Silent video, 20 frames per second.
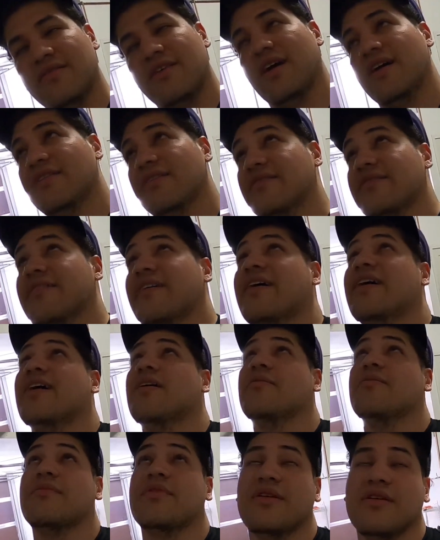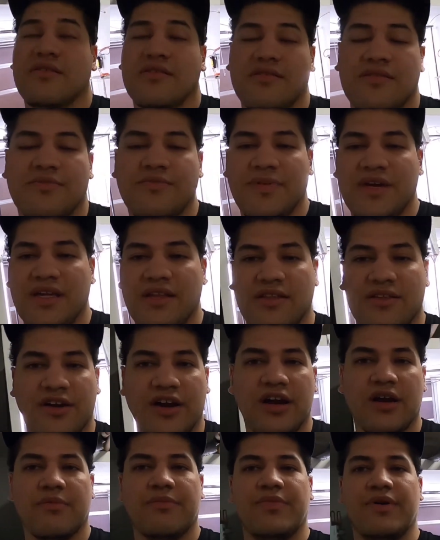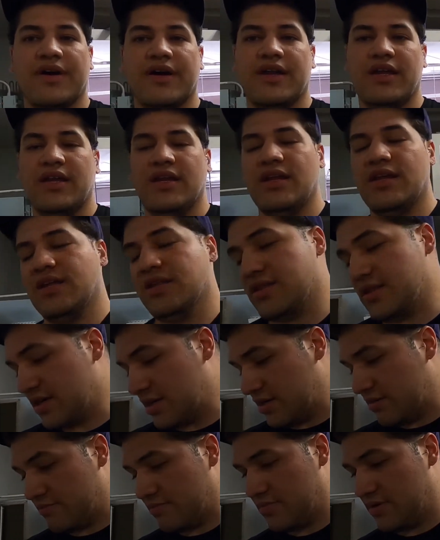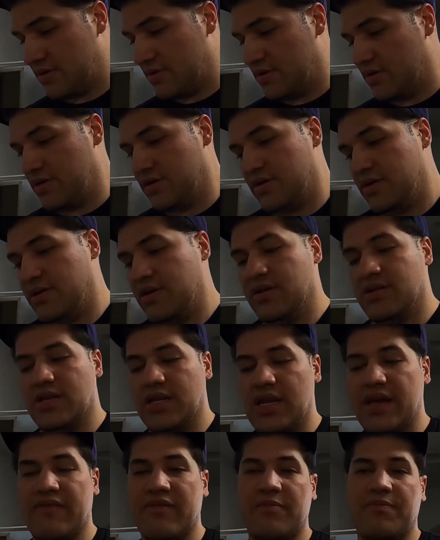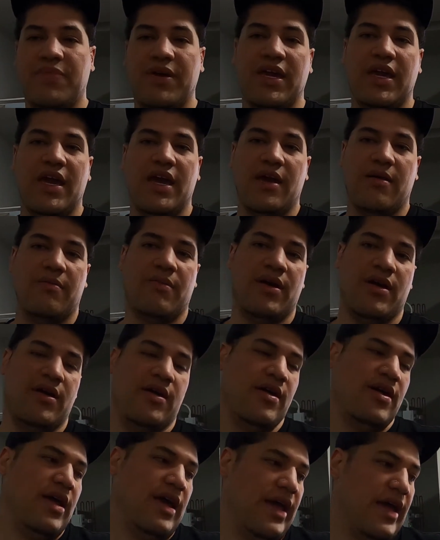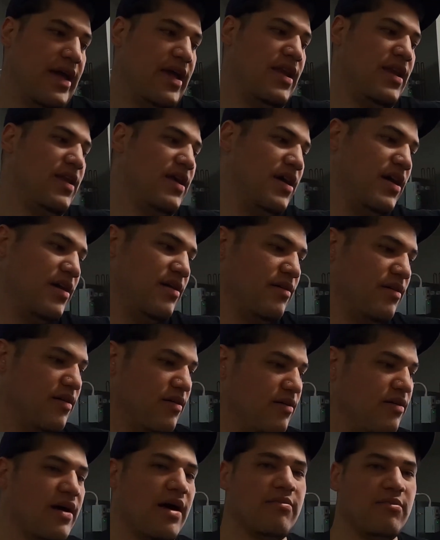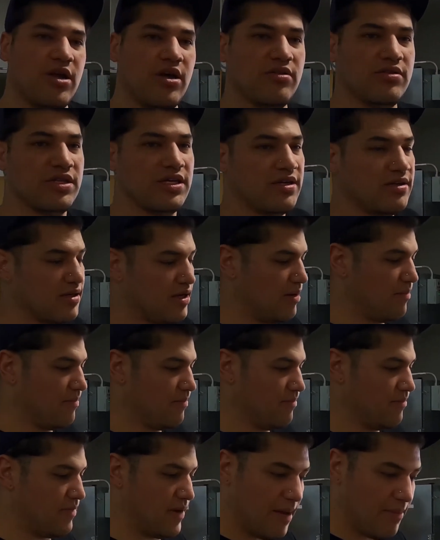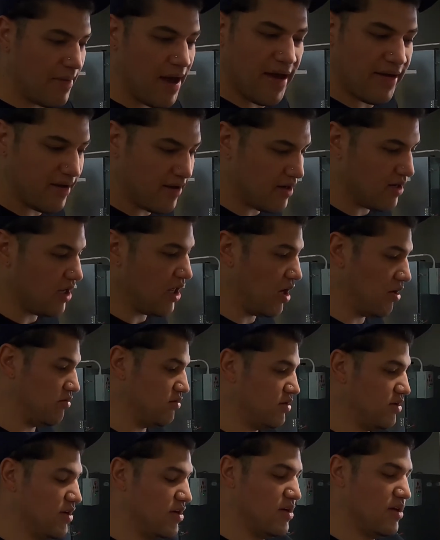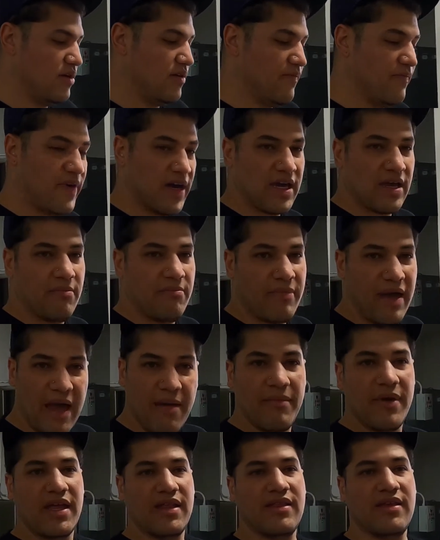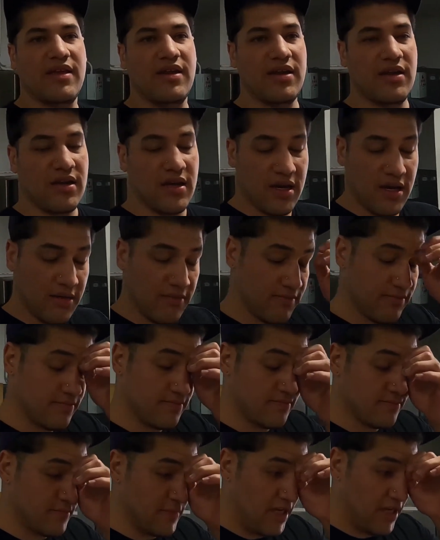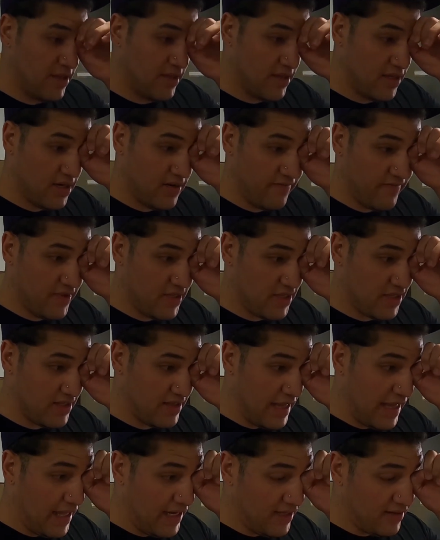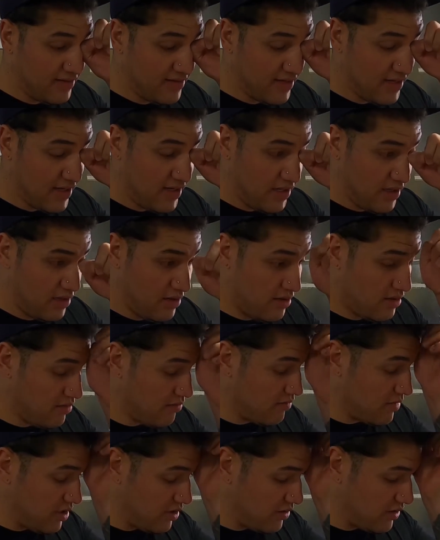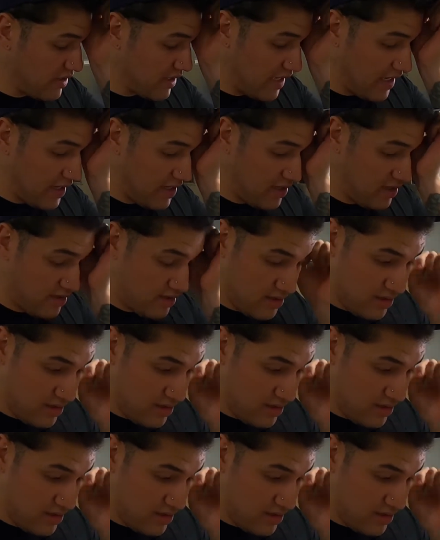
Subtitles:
tell the time with just being dark, but it is, it's 11 p.m. and I'm lonely. I'm out here alone. Fucking Batman didn't visit Daddy today. I'm a little sad.